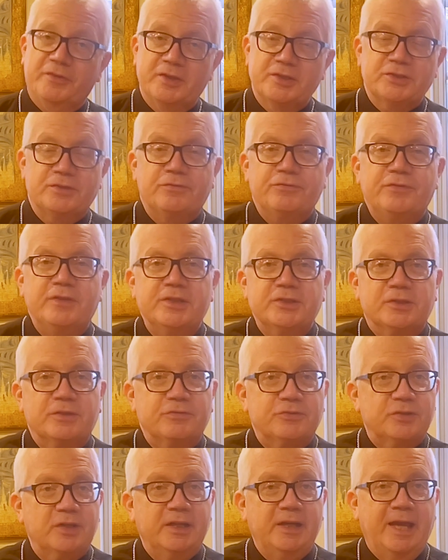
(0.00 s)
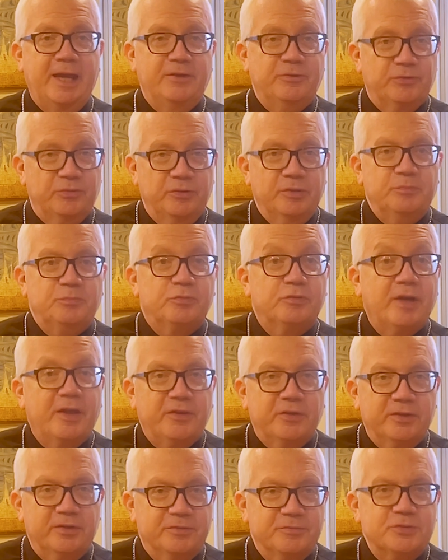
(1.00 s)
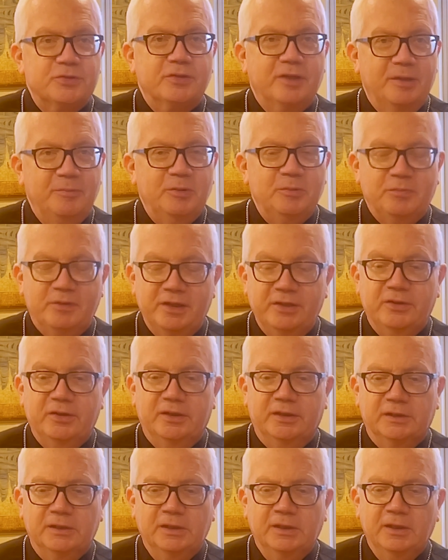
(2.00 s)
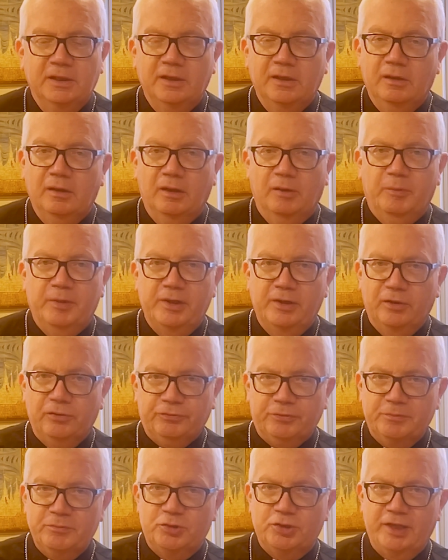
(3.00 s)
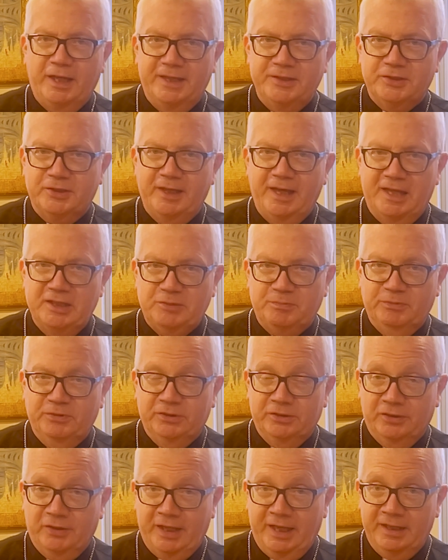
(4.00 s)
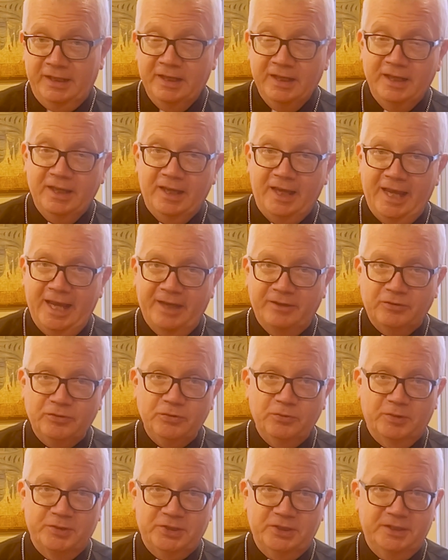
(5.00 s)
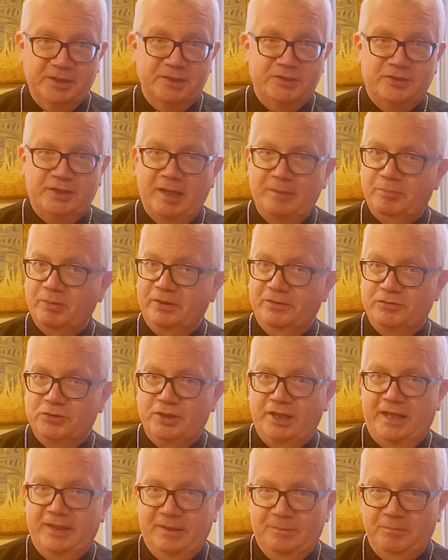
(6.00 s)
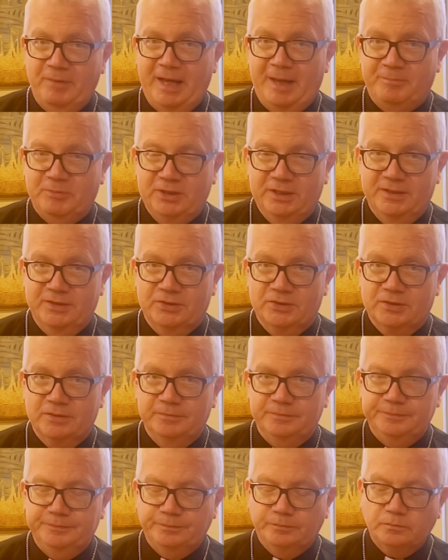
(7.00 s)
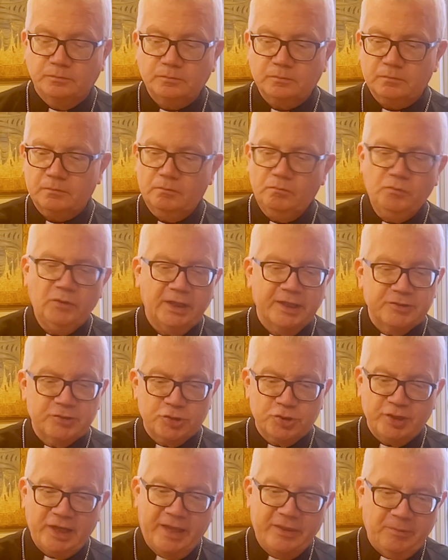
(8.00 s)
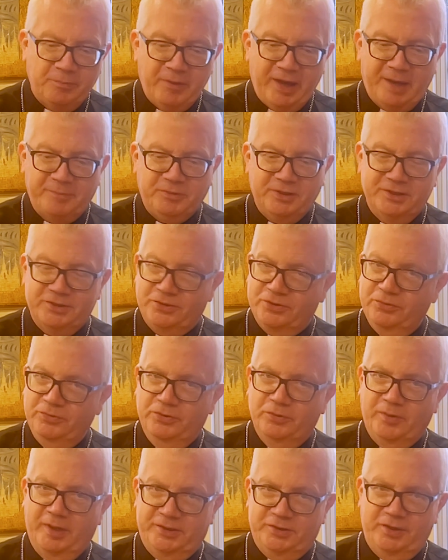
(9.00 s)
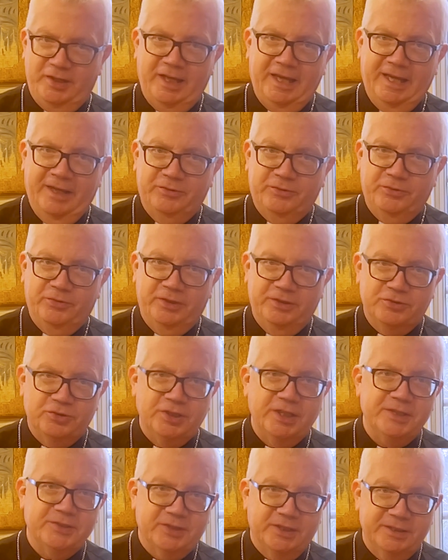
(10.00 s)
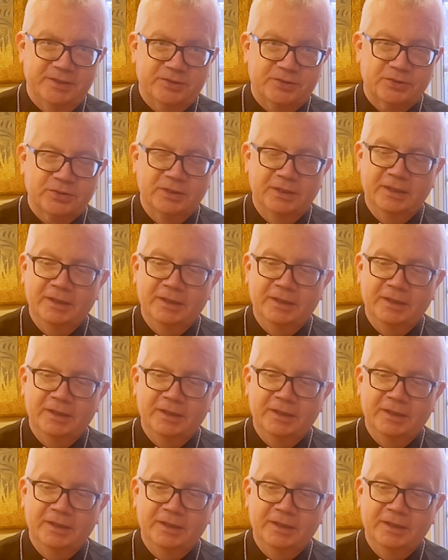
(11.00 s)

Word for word: is the feast of St. Andrew, the brother of Simon Peter. We know from John's Gospel that Andrew was a disciple of John the Baptist. It's John the Baptist who directs Andrew to Jesus.